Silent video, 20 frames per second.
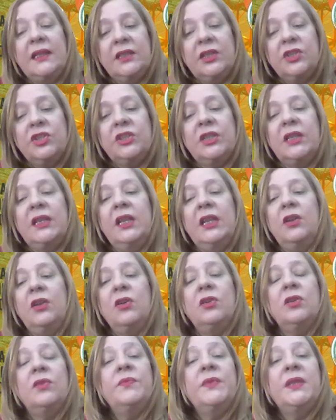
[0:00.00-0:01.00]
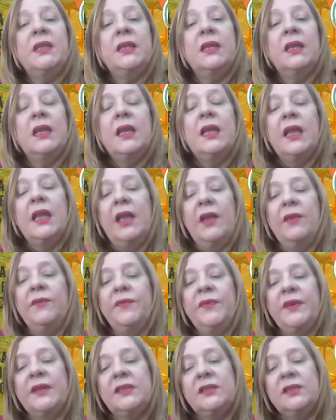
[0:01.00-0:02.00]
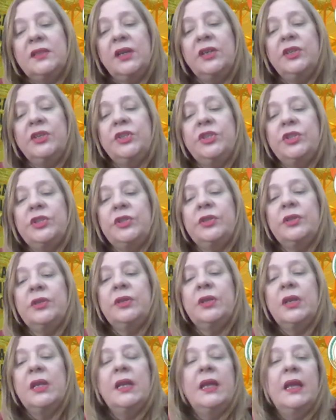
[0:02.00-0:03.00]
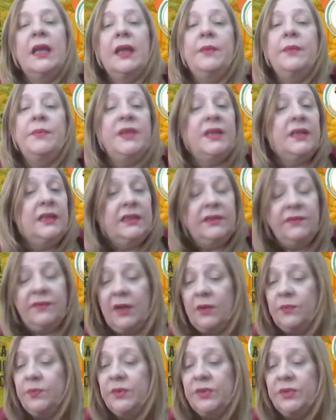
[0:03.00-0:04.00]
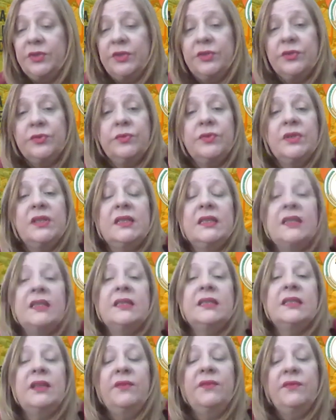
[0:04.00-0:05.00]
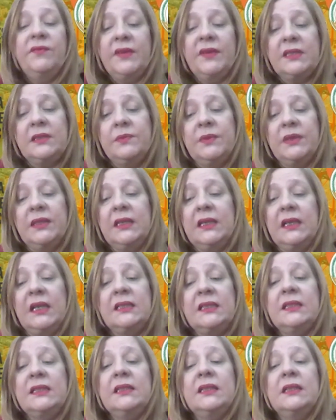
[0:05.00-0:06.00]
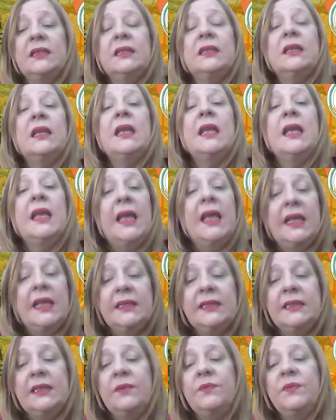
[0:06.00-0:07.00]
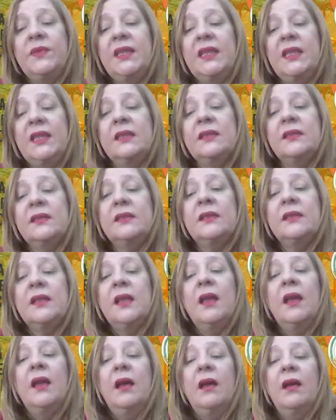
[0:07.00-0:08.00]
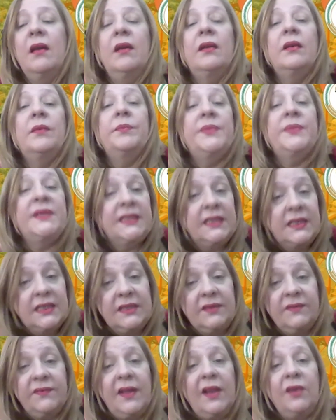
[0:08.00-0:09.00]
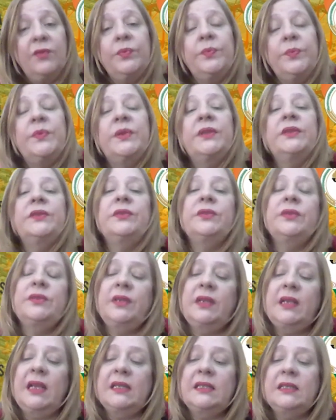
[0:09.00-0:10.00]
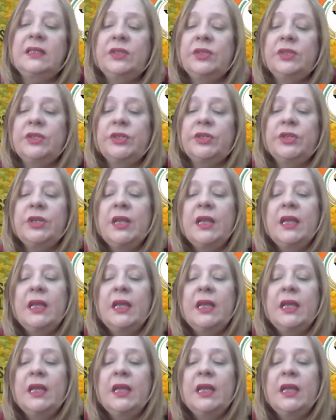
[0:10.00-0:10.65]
and digital economy, infrastructure, mineral development resources, investment cluster, SMEs, business development cluster,